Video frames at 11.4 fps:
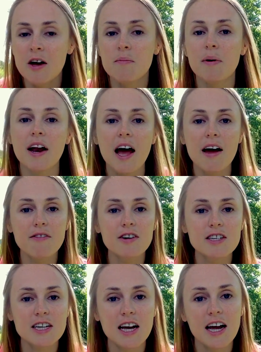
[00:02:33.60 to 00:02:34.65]
but
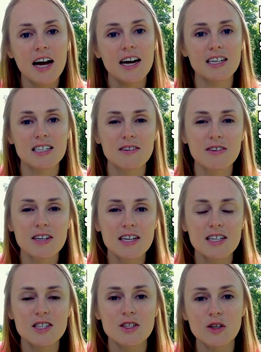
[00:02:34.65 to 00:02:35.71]
everyday
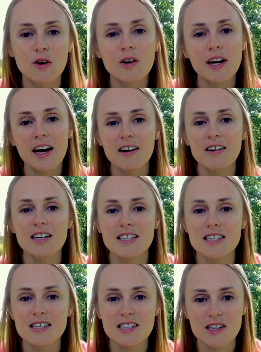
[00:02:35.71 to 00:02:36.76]
activities don't count as
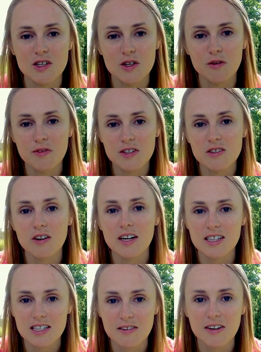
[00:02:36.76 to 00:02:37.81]
intentional physical
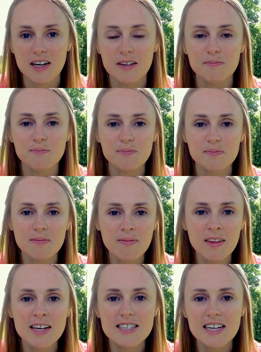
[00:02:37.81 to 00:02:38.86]
activity.
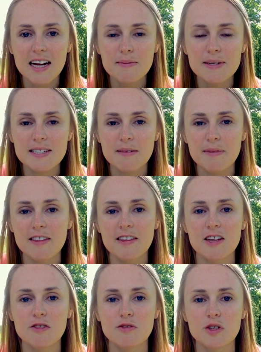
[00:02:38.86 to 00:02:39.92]
It's got to be something
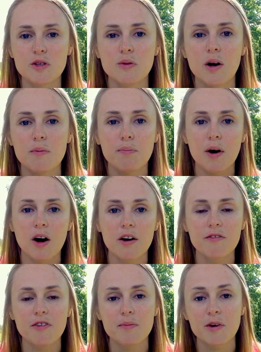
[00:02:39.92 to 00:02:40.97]
that you do apart
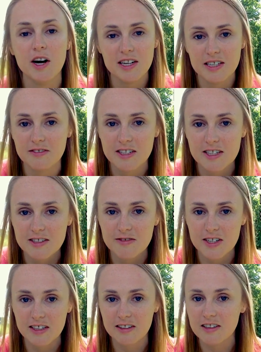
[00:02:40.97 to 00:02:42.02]
from your activities of
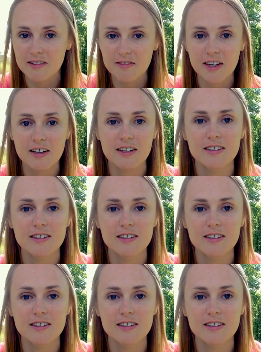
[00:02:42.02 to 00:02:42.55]
daily living.